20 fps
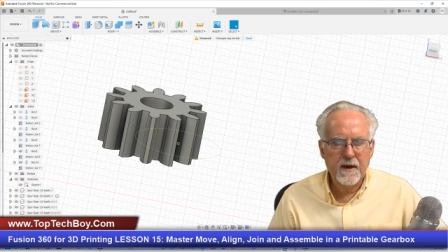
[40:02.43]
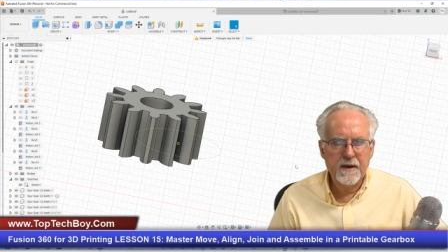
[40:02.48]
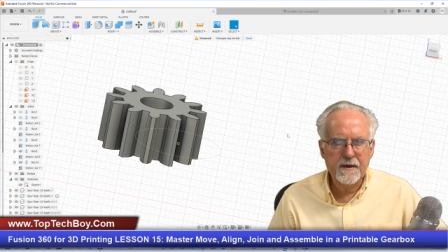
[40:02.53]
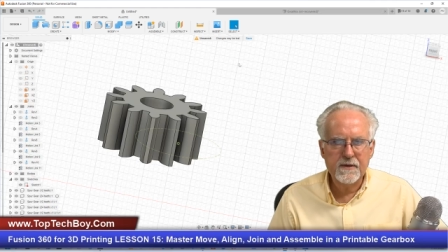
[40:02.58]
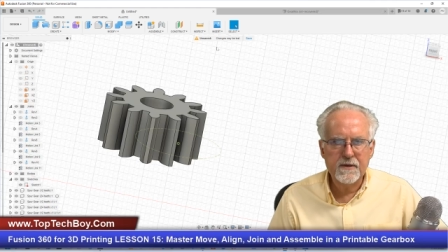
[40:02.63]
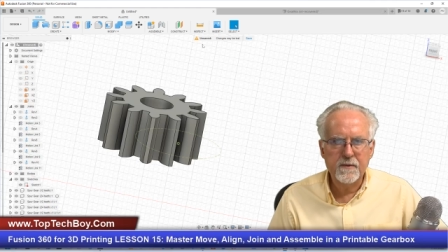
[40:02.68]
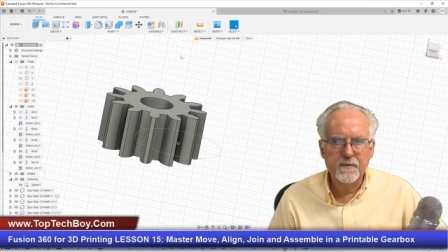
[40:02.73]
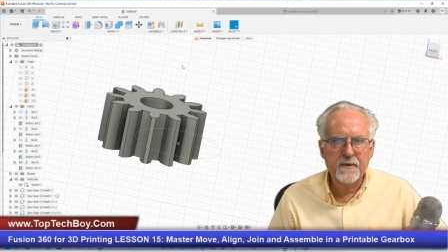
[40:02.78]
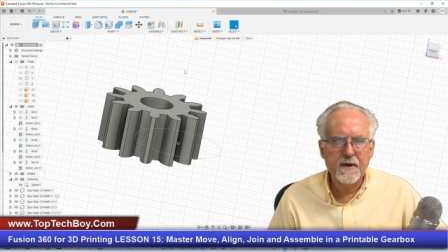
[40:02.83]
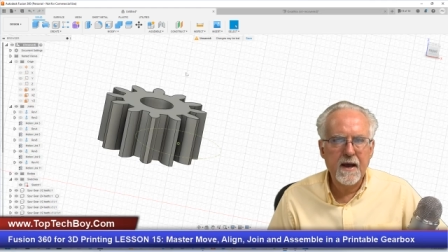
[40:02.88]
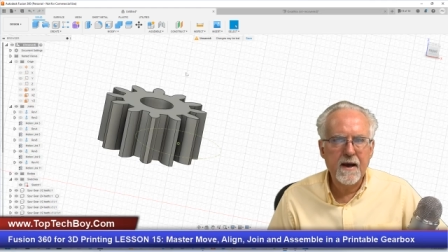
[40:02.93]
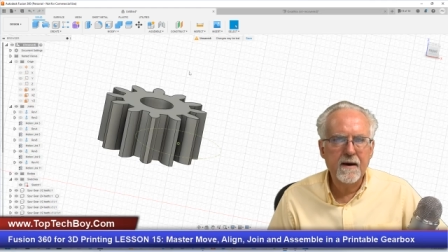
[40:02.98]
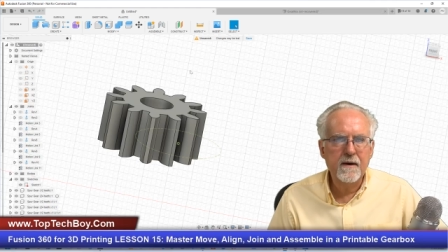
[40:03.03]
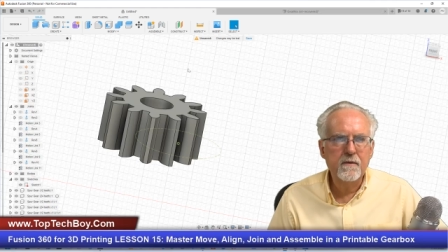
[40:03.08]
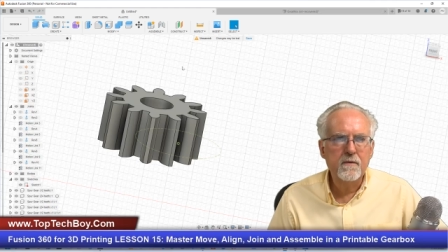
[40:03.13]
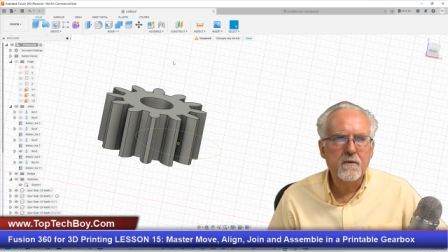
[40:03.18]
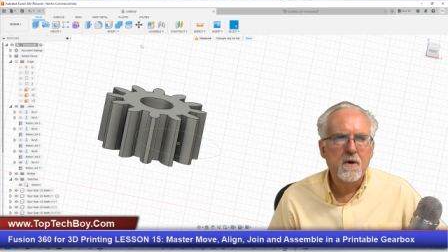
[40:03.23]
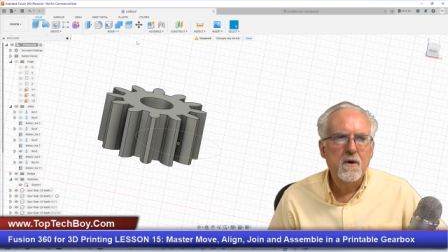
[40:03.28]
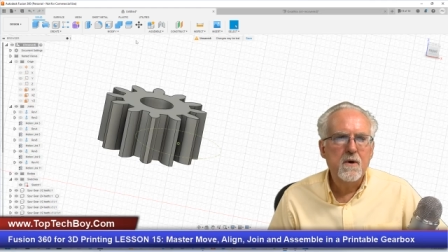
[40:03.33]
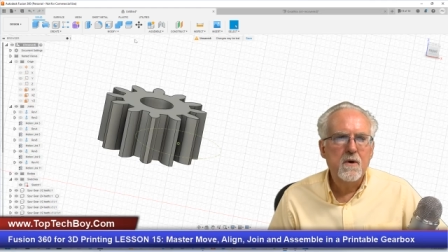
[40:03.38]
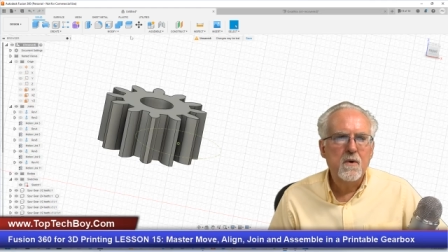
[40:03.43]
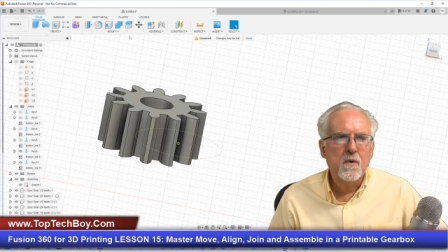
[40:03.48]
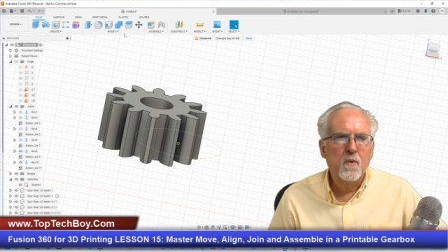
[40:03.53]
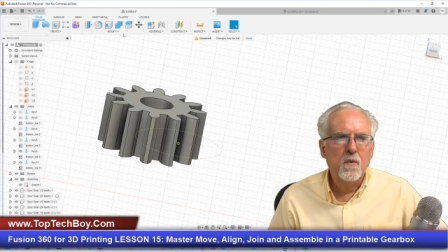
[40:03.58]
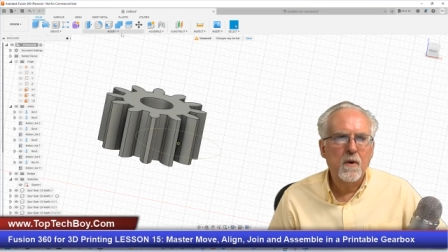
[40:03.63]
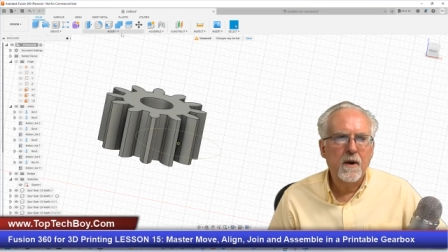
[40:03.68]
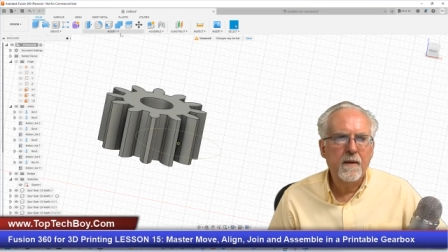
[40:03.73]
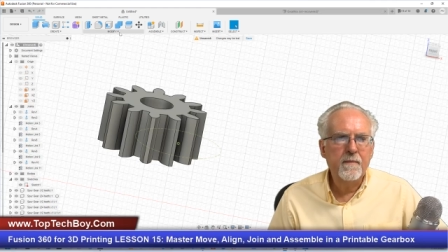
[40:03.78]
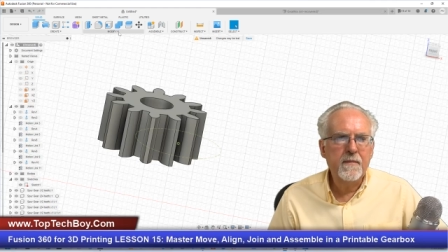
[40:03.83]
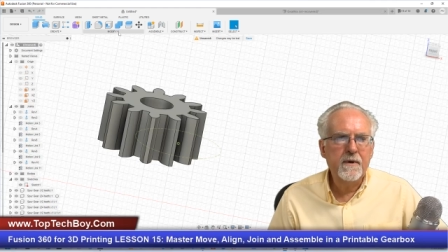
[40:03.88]
so now
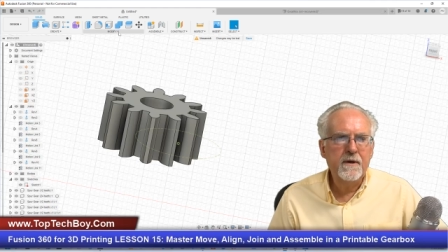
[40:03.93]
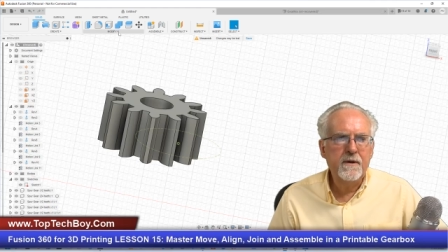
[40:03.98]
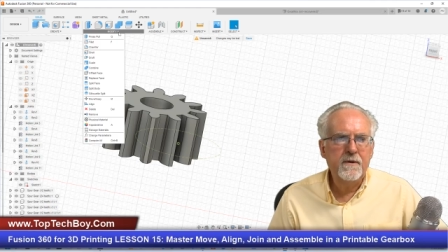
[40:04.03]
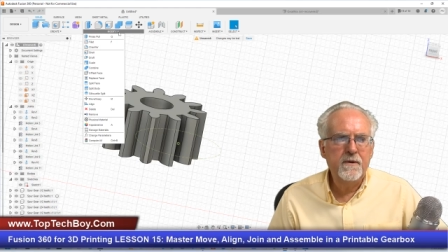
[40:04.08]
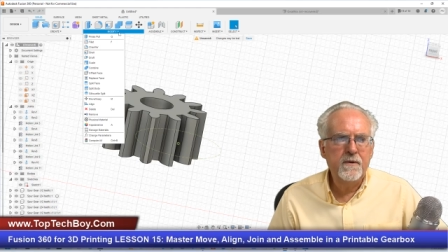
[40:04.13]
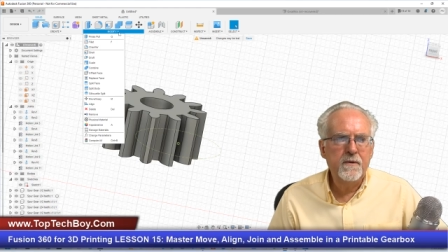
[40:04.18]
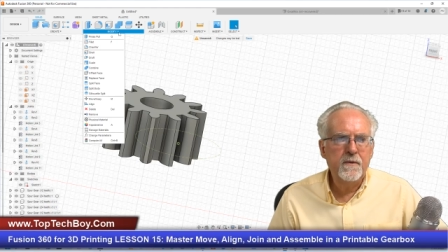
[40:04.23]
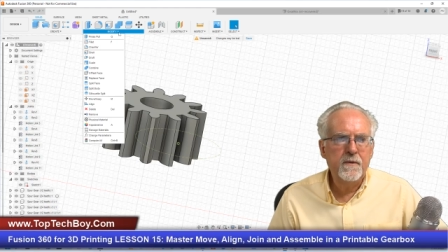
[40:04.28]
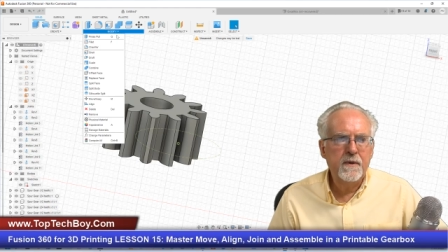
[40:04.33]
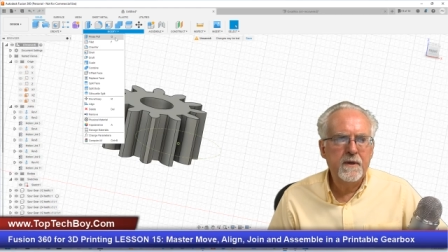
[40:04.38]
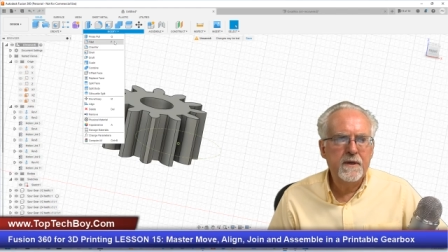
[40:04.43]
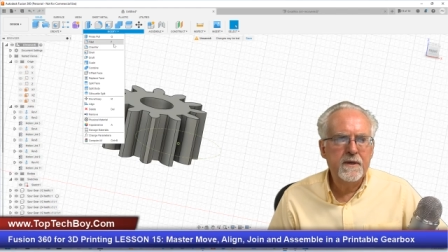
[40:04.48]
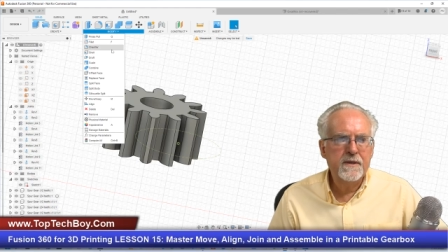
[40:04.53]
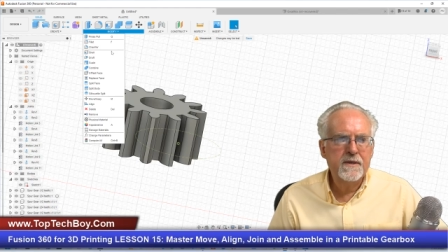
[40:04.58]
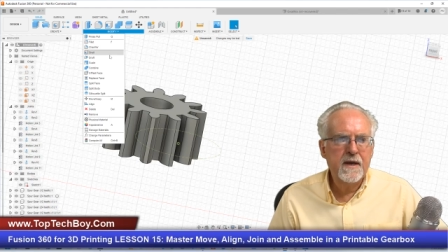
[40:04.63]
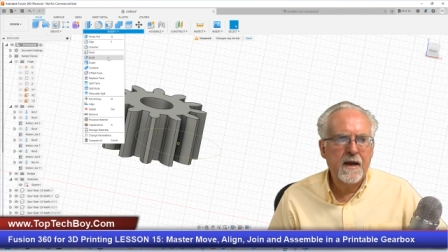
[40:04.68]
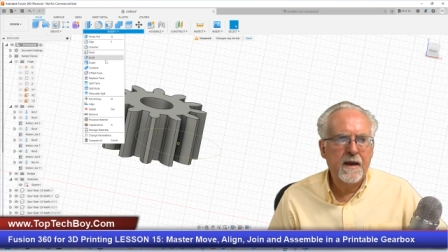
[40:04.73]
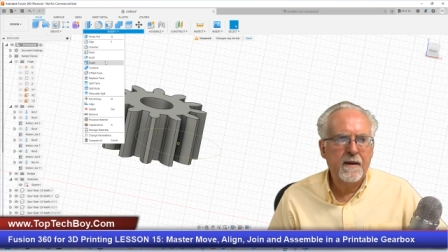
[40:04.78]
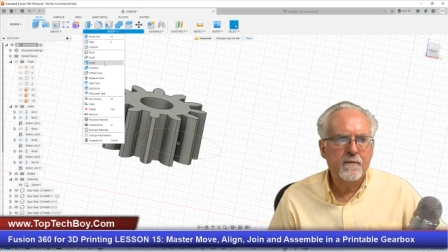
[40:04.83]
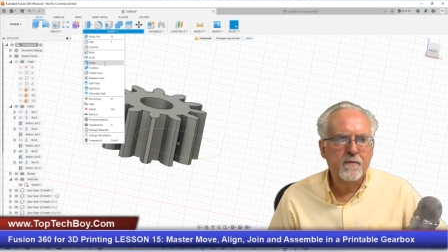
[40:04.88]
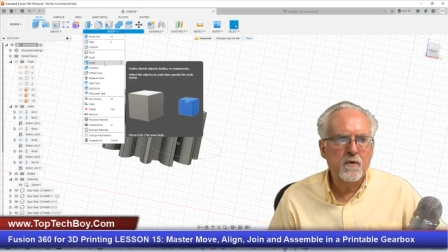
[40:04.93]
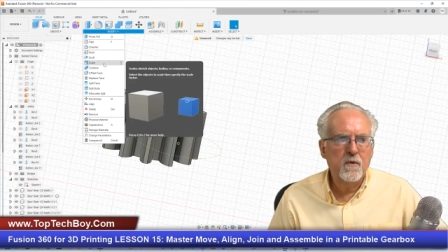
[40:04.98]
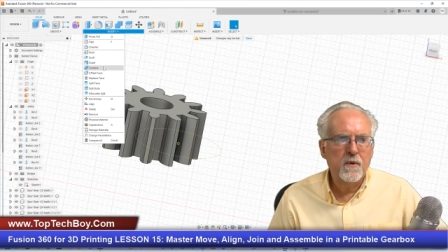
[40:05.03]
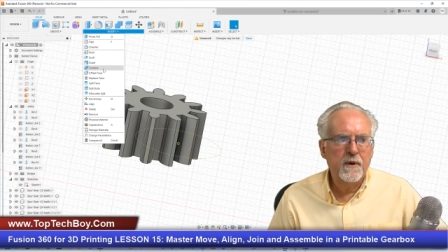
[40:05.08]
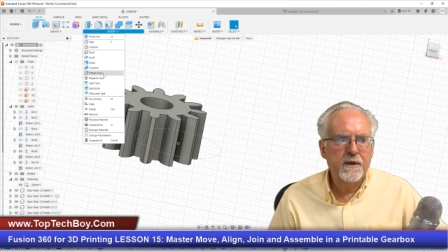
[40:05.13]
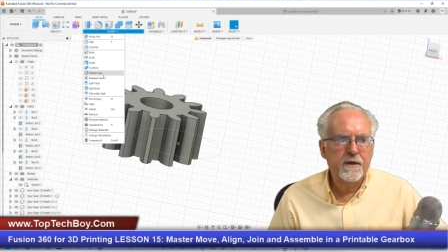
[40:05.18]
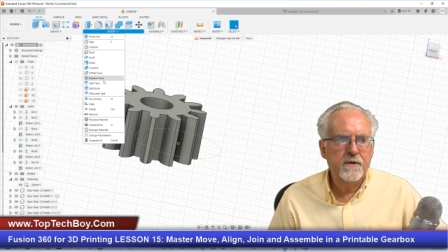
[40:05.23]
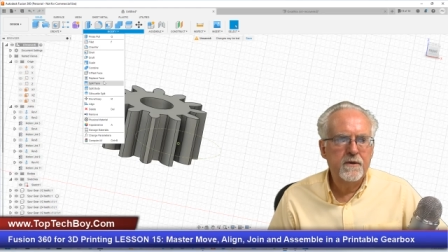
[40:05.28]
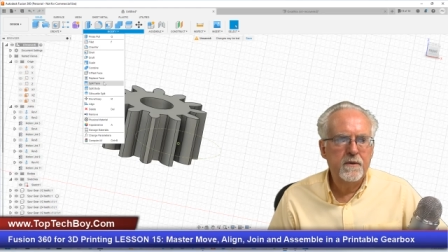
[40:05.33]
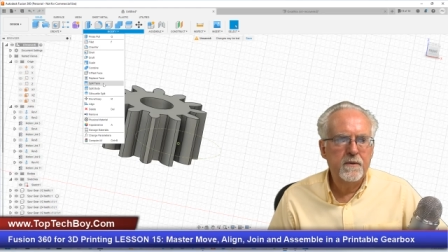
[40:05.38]
what I'm going to do is I am
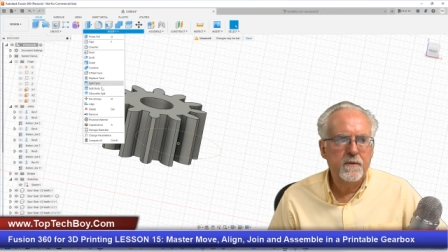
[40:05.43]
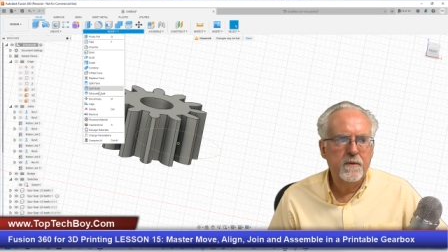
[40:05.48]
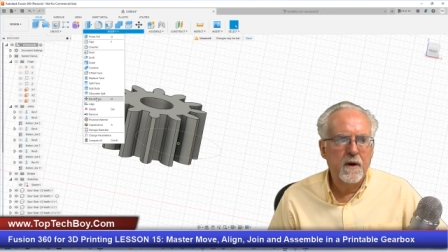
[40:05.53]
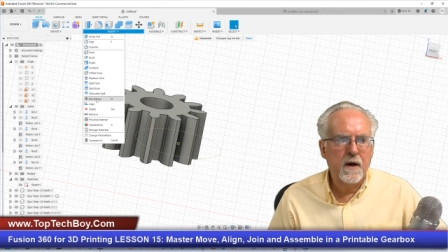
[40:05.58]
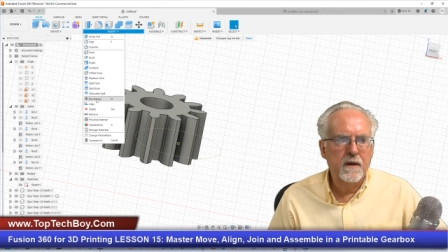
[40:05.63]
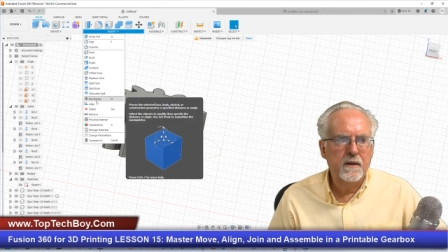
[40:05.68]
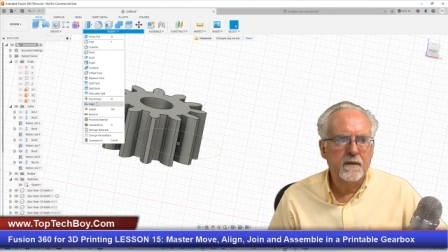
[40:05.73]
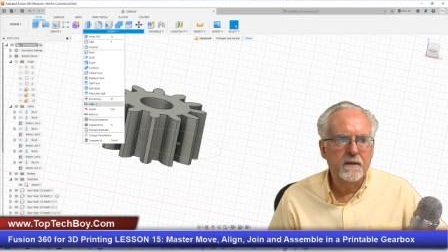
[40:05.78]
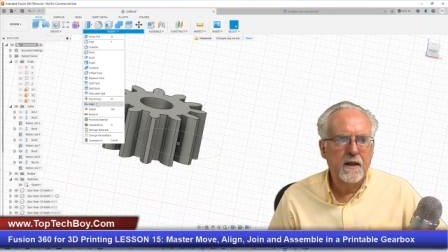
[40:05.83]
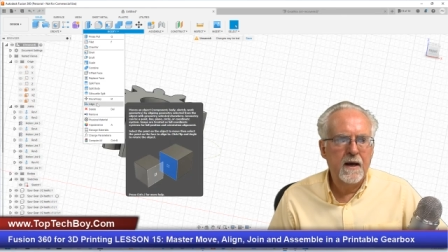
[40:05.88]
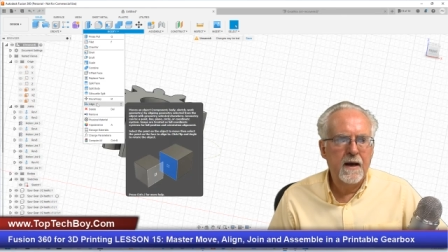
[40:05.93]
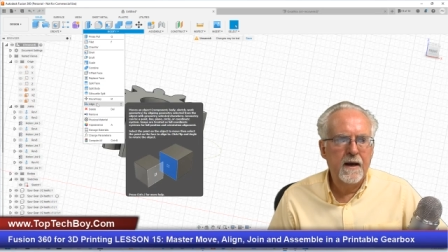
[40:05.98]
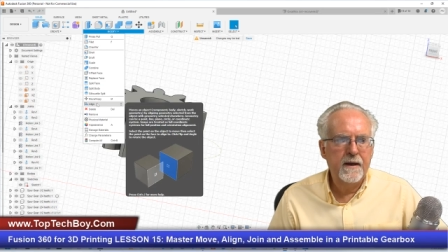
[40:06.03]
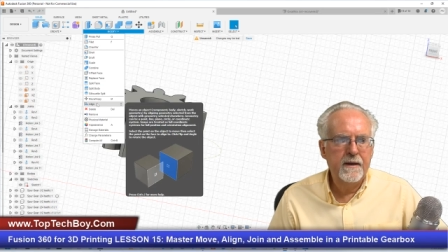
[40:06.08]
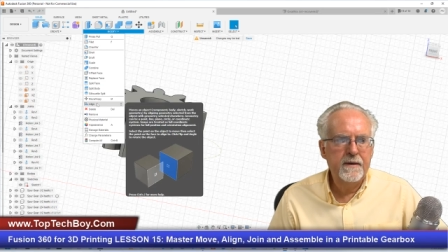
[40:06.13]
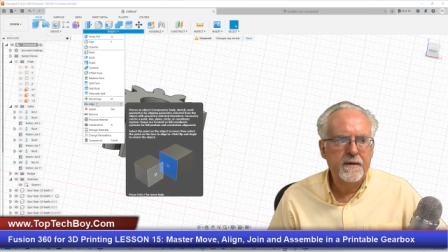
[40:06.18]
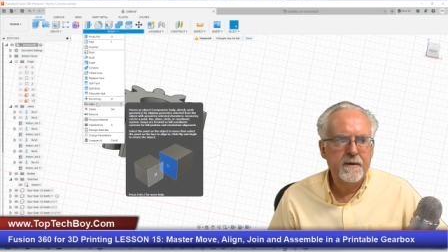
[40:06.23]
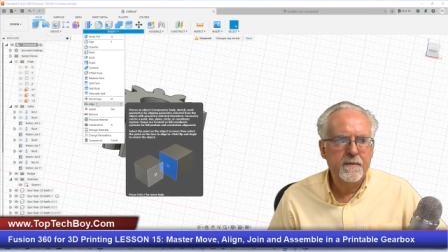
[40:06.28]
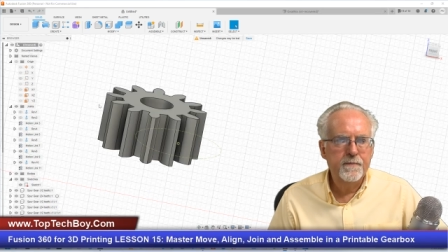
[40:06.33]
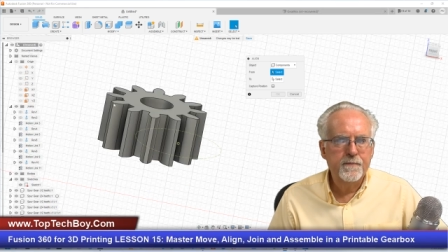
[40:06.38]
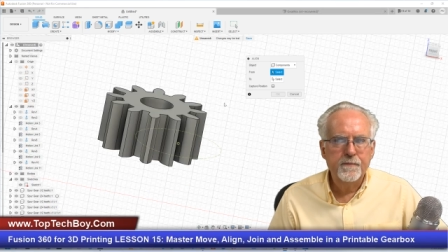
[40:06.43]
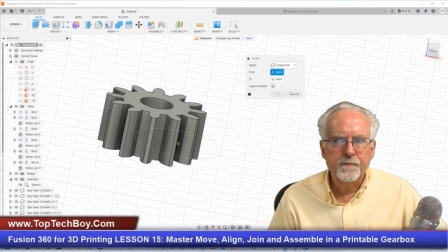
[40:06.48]
going to align